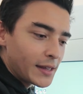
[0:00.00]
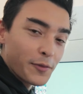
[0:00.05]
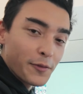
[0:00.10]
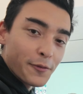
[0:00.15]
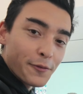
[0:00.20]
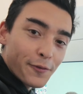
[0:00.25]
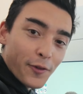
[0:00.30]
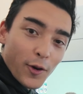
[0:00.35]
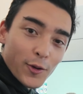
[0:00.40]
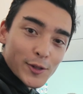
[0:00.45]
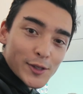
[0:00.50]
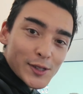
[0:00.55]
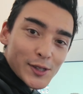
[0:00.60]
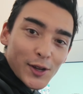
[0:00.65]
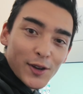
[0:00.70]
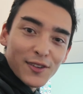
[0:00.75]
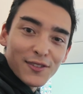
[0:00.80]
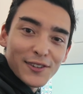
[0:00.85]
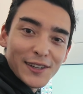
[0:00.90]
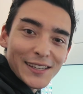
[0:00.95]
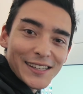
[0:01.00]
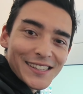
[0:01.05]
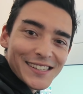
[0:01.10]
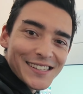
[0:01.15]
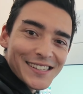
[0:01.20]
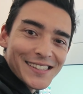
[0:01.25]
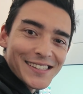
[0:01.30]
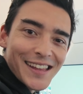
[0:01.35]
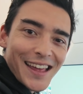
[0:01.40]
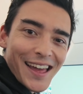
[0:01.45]
the phone
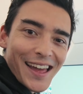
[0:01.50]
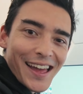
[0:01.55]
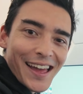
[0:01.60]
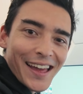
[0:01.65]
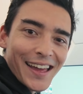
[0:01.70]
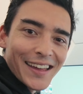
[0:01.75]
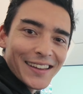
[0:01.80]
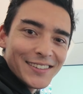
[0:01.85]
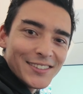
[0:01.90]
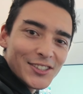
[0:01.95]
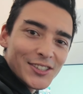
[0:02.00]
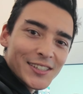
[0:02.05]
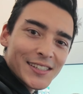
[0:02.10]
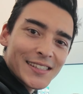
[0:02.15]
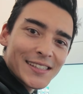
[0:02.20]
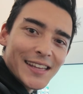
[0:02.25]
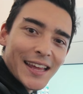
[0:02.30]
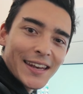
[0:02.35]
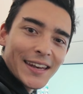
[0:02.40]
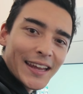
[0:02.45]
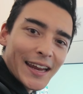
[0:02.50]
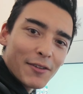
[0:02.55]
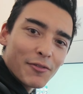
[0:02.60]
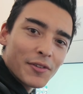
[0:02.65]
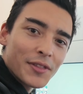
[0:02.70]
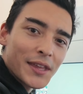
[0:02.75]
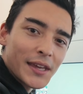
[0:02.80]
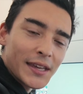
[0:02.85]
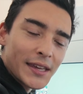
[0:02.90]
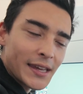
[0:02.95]
service, and just sending
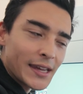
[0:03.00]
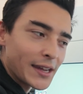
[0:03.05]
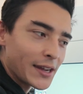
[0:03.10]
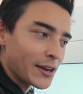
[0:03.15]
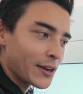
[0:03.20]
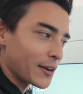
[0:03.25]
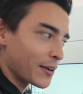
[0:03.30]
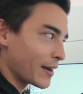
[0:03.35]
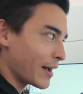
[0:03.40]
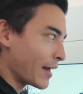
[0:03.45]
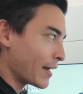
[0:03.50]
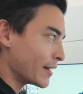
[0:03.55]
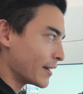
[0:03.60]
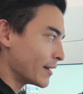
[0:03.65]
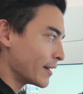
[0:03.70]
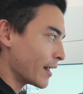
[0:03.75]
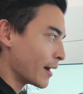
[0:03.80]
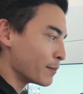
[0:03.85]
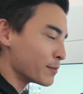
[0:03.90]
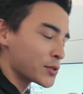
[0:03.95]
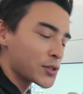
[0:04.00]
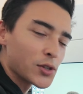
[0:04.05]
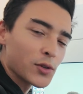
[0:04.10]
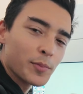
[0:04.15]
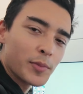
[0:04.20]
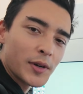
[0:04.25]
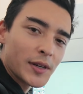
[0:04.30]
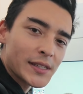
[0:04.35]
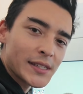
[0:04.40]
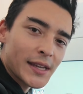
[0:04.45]
everything here. And I'm
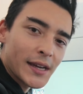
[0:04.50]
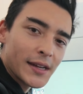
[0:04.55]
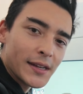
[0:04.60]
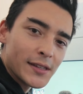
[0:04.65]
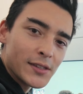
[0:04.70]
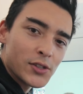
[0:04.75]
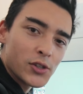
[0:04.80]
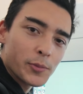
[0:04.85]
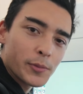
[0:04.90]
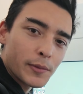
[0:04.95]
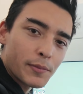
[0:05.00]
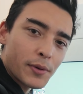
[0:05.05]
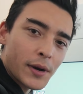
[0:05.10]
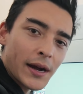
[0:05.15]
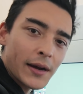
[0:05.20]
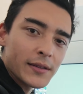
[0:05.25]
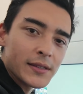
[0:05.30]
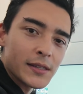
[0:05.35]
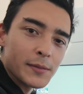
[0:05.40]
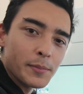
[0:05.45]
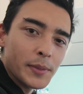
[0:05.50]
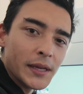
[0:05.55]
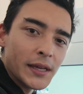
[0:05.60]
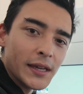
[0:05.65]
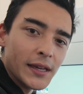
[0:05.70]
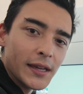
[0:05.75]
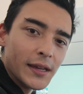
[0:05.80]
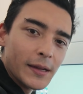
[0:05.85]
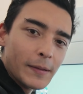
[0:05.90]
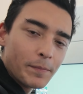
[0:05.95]
super excited, super proud to
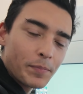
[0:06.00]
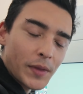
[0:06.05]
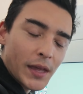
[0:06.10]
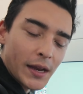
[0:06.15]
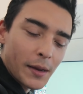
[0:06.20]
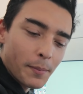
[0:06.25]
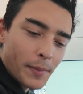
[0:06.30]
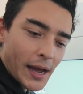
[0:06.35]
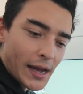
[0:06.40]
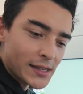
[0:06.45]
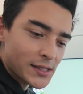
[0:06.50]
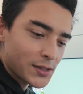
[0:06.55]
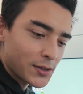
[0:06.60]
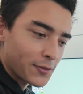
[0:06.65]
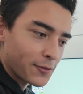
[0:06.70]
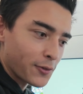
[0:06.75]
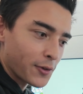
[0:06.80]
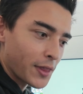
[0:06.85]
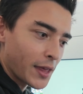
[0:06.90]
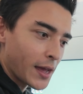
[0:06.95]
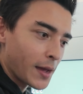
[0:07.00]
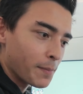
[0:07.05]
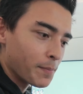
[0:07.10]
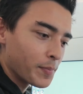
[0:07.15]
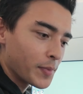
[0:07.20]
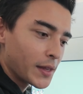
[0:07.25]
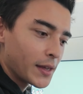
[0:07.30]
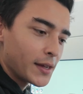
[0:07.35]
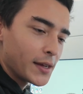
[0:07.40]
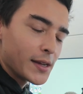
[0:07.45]
be an ambassador for
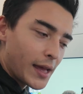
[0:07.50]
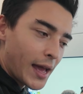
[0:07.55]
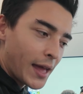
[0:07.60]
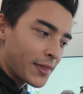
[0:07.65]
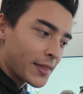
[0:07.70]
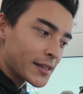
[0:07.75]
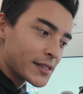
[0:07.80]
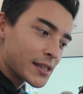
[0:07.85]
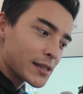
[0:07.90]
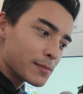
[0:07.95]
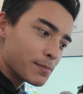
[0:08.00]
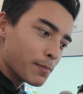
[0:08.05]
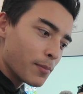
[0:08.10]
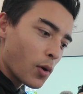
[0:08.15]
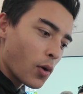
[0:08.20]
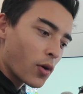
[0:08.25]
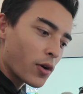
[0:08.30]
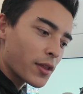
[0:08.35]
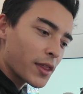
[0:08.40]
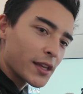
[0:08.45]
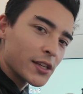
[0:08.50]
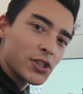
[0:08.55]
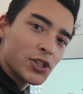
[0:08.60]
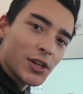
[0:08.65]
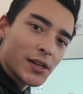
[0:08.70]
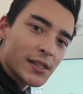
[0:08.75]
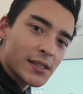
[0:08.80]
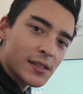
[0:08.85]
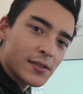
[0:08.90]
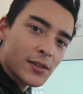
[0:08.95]
them. And this is more than
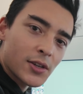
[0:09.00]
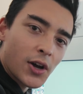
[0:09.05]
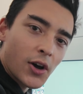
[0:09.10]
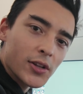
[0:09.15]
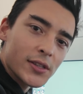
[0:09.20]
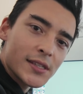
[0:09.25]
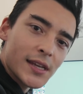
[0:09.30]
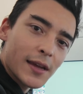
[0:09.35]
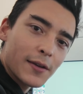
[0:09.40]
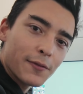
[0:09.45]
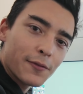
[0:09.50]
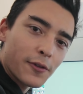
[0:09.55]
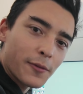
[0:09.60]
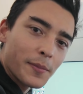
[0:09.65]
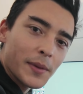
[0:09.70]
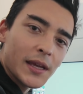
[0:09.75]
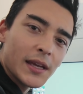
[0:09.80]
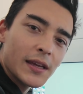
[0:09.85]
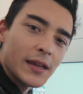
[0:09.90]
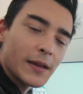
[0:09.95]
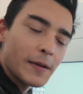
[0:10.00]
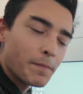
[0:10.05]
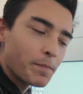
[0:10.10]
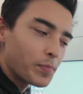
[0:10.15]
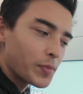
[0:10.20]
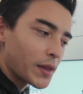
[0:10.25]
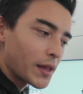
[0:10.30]
just content for me.